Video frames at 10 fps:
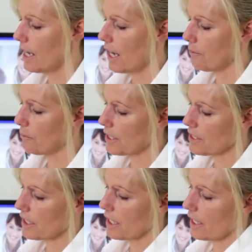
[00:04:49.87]
and
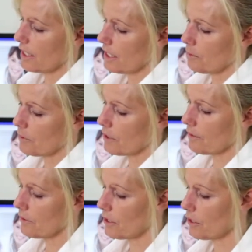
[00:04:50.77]
once again it will
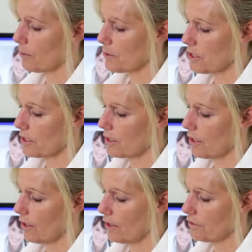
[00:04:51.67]
give you the option
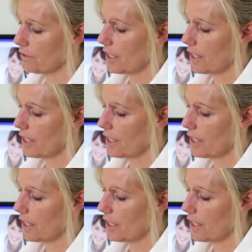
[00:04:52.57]
of